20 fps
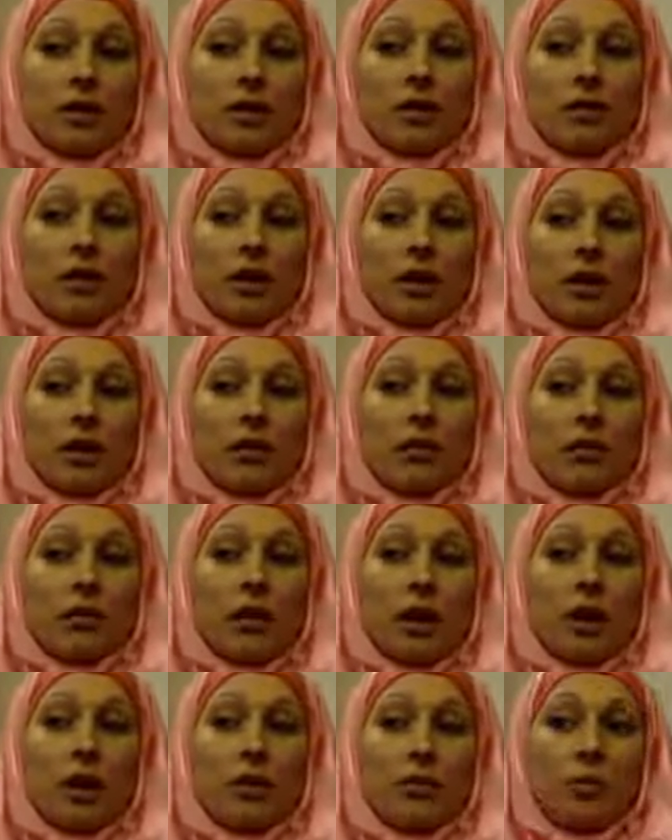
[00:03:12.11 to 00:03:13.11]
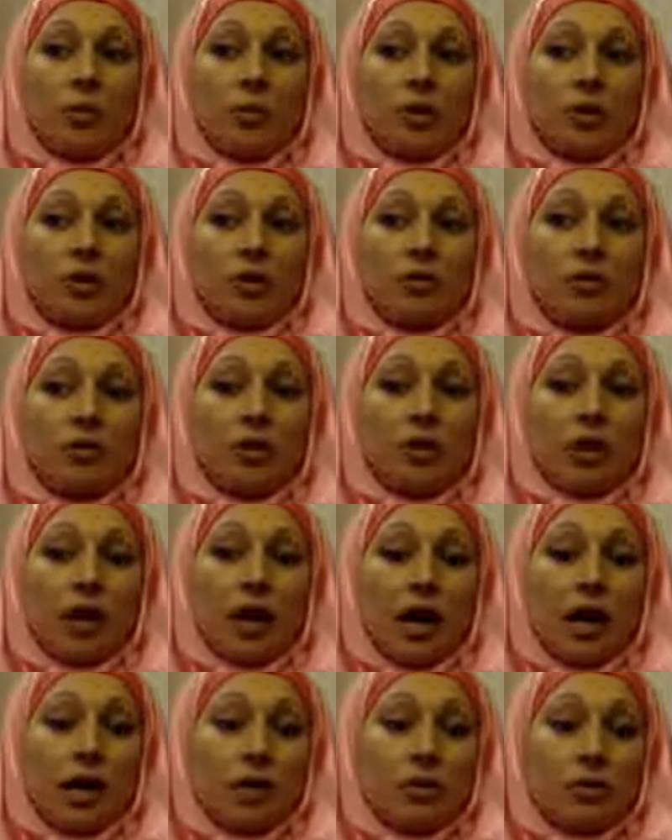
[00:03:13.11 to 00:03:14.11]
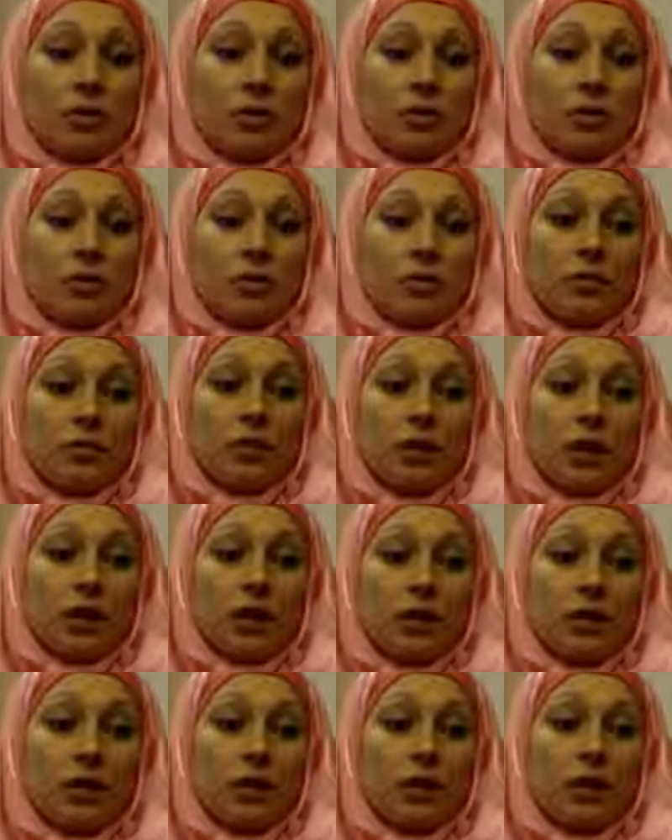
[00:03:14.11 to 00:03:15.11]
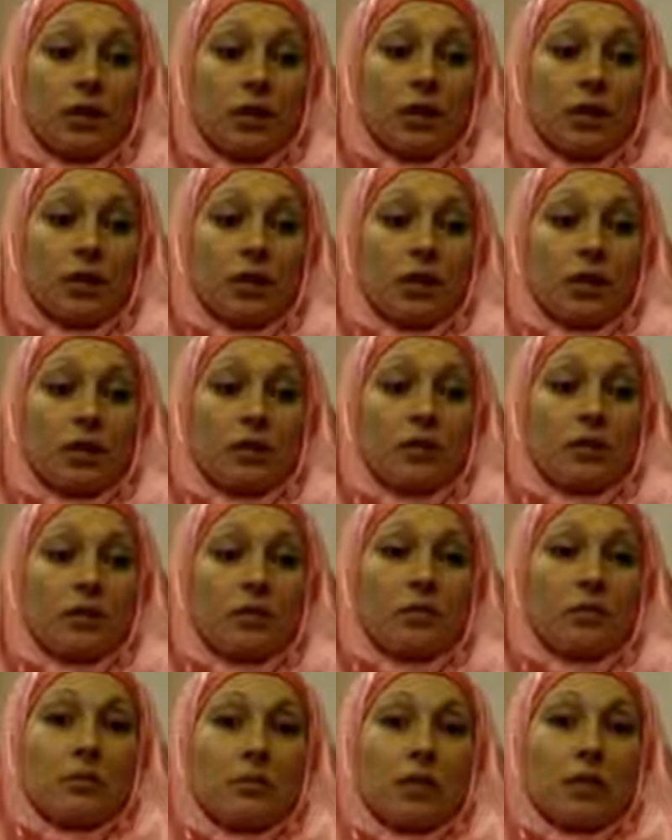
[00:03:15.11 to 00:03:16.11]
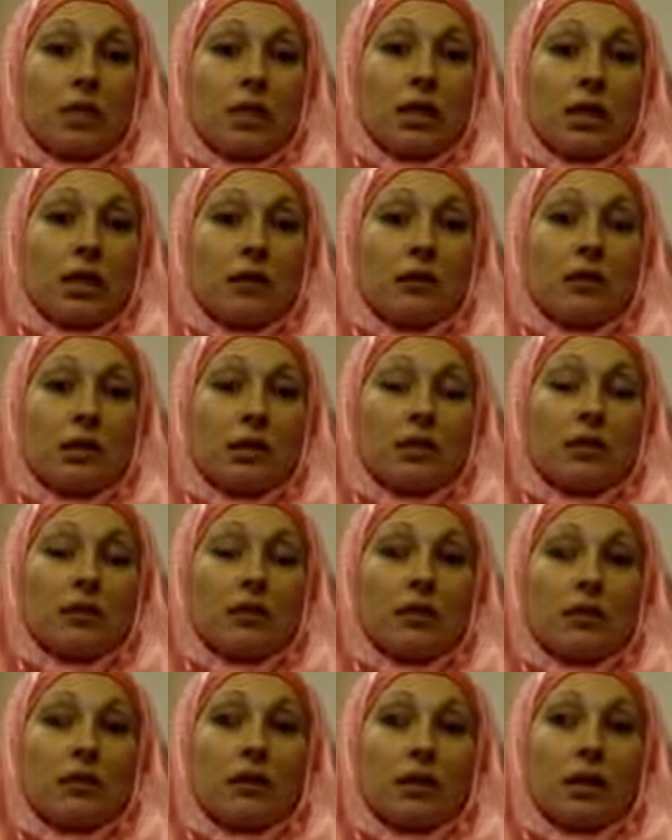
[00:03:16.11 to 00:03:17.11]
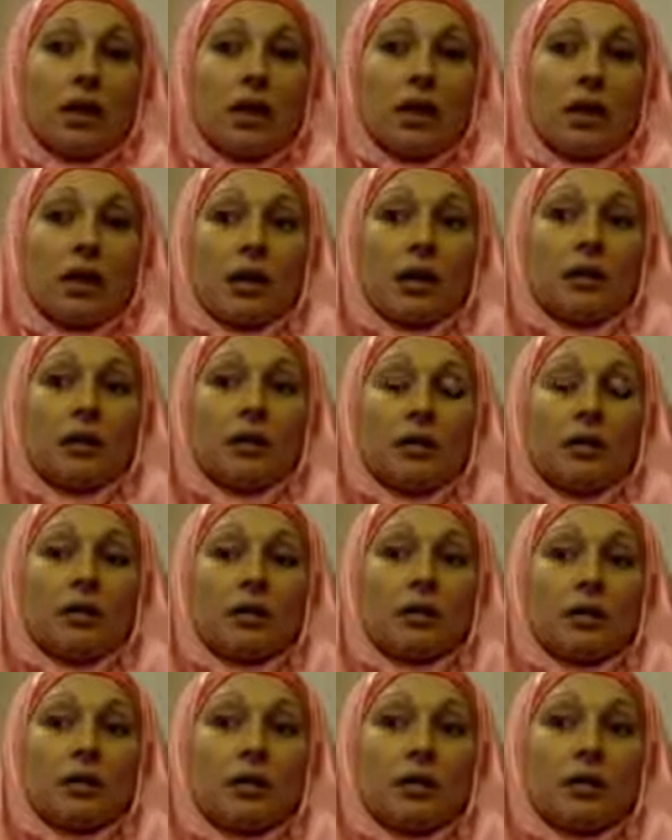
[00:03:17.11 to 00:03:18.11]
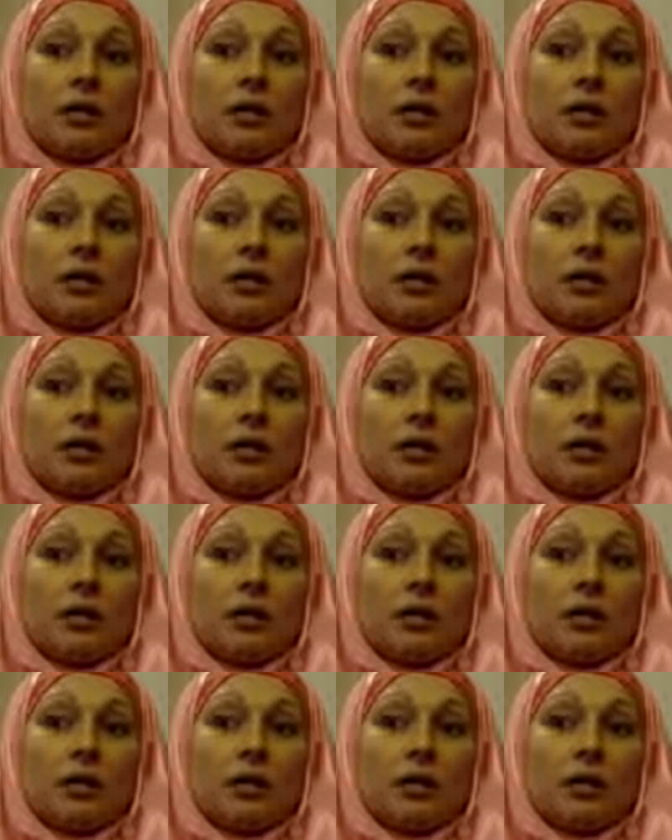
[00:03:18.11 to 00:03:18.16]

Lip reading: So my own personal jihad with the material, and